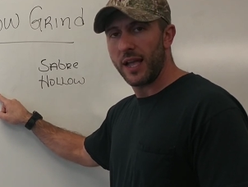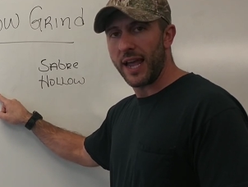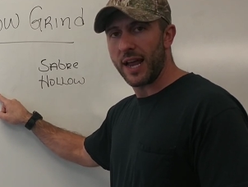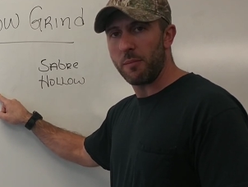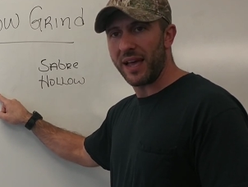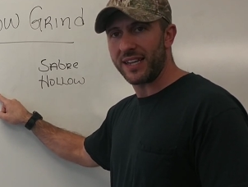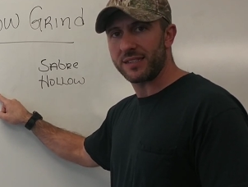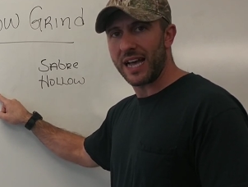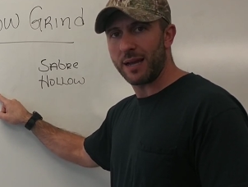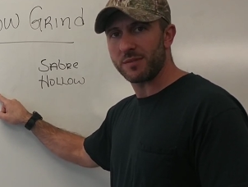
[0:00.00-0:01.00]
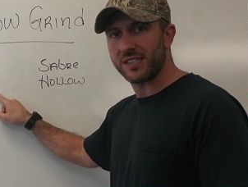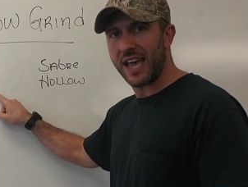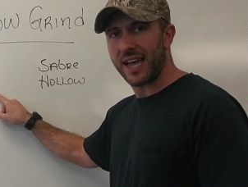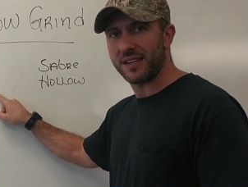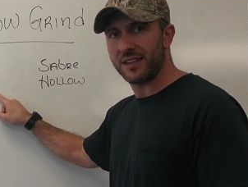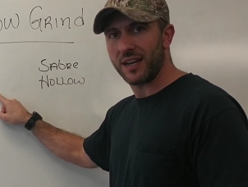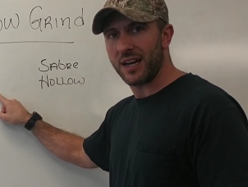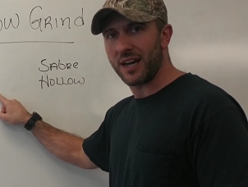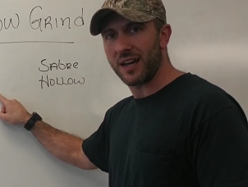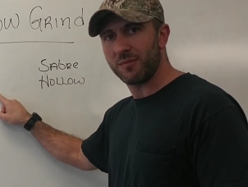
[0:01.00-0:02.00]
And many times that,
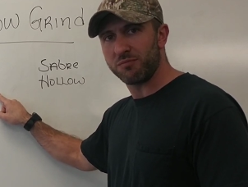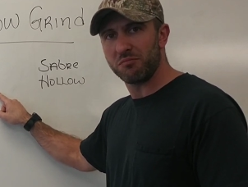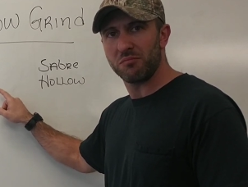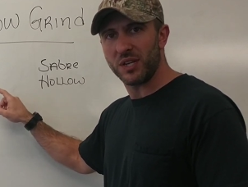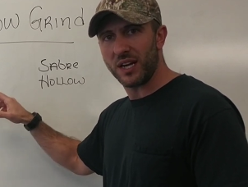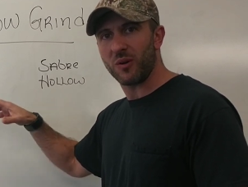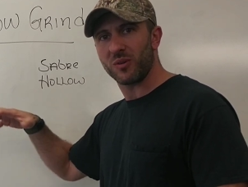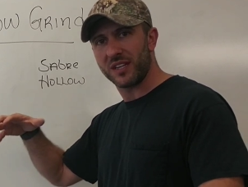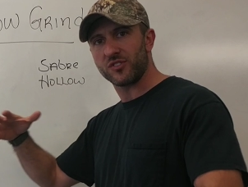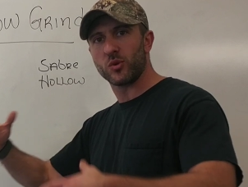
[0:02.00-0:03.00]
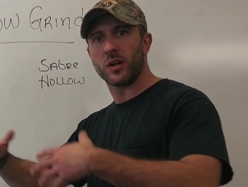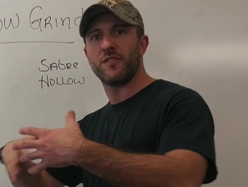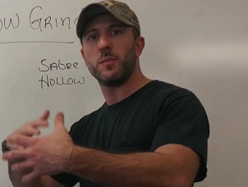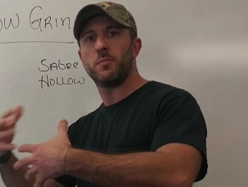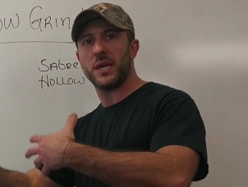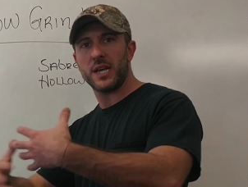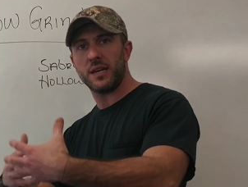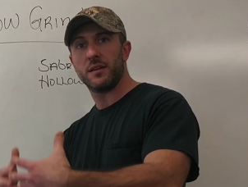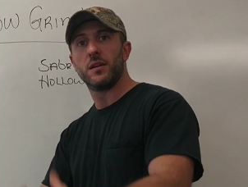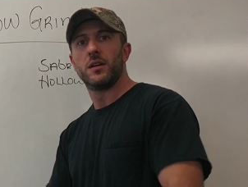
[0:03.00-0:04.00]
can sort of
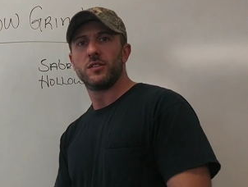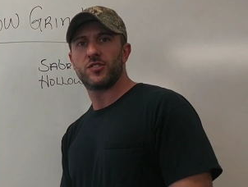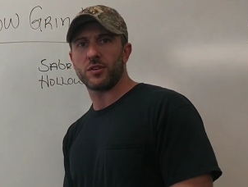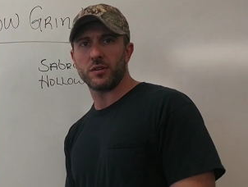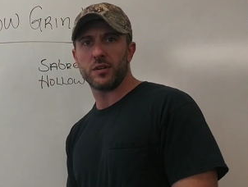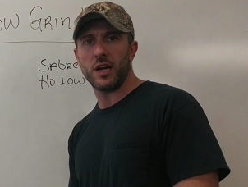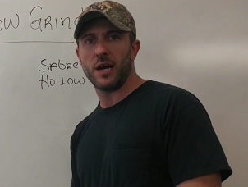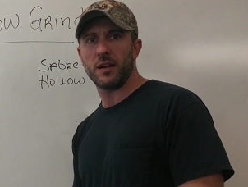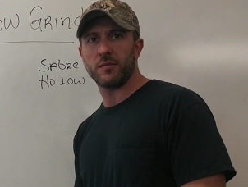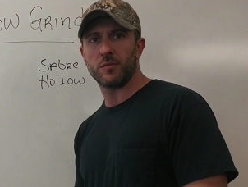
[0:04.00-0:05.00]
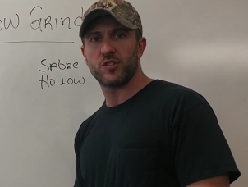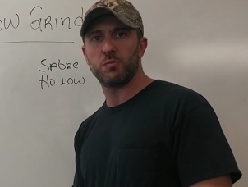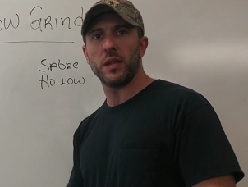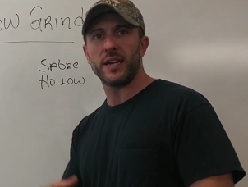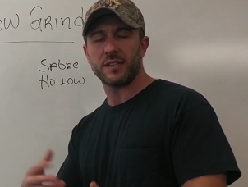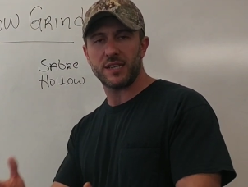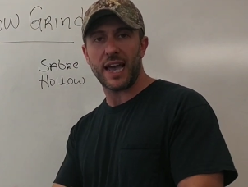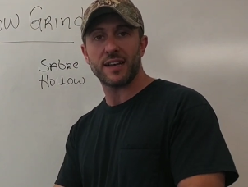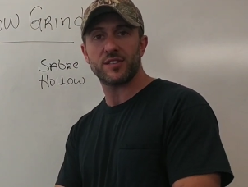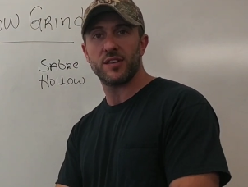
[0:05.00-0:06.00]
impede certain splitting
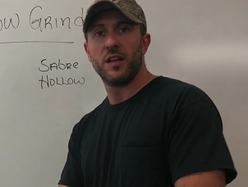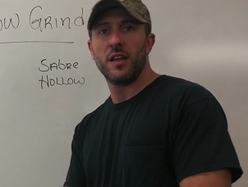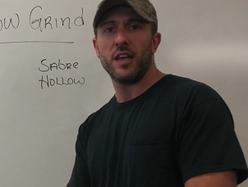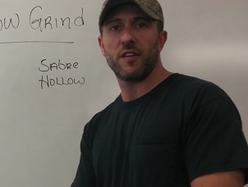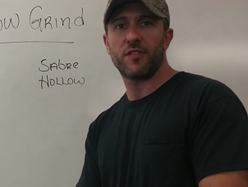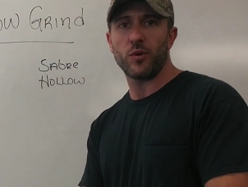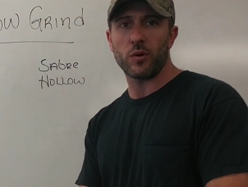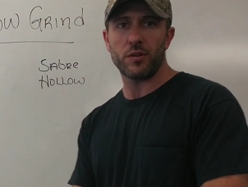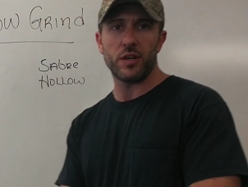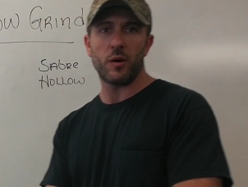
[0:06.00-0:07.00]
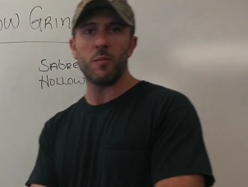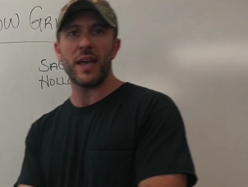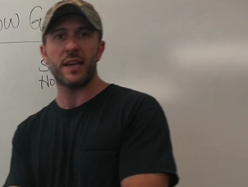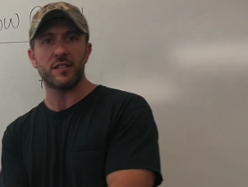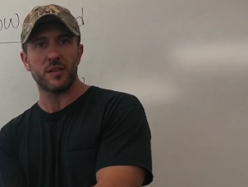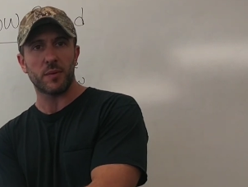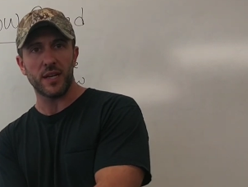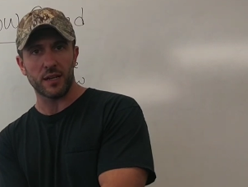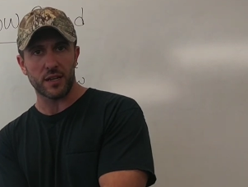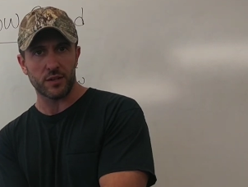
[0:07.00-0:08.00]
tasks if you're, making some
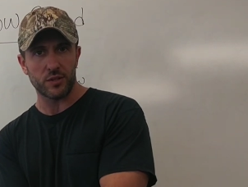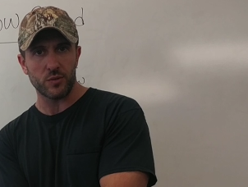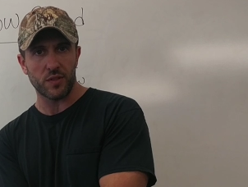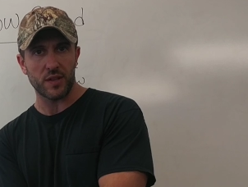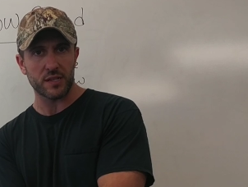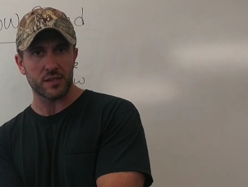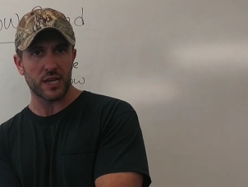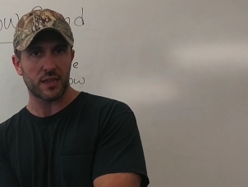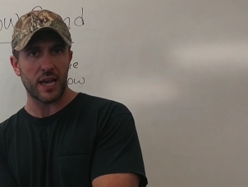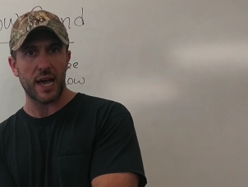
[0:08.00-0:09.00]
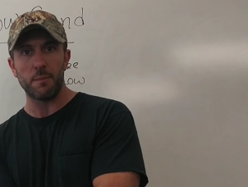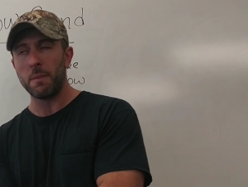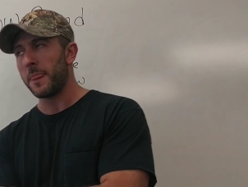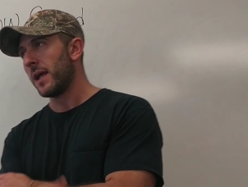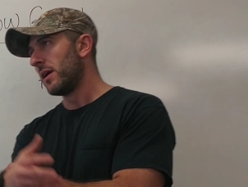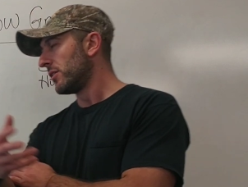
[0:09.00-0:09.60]
kindling or doing things like that.